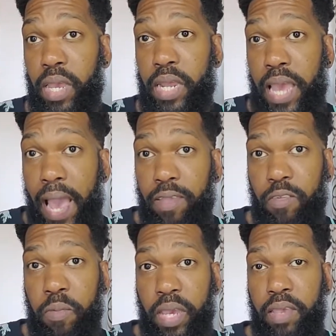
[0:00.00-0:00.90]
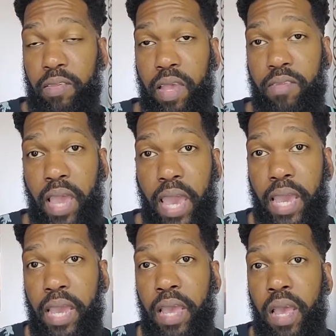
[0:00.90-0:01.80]
He asks me. He says,
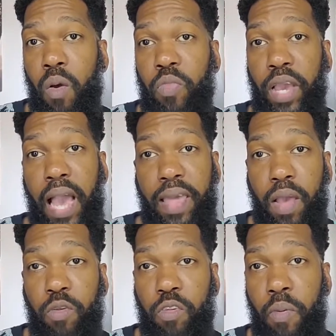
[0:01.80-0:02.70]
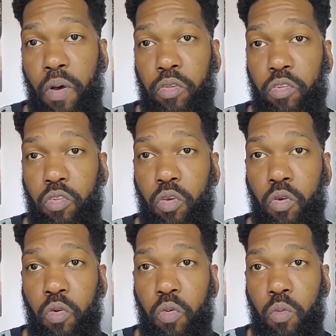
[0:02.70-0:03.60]
hey, the guy that was supposed
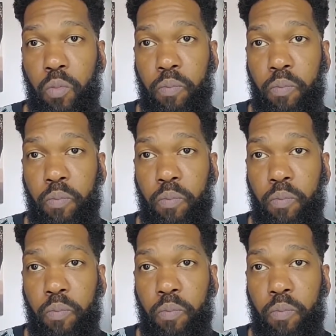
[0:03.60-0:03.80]
to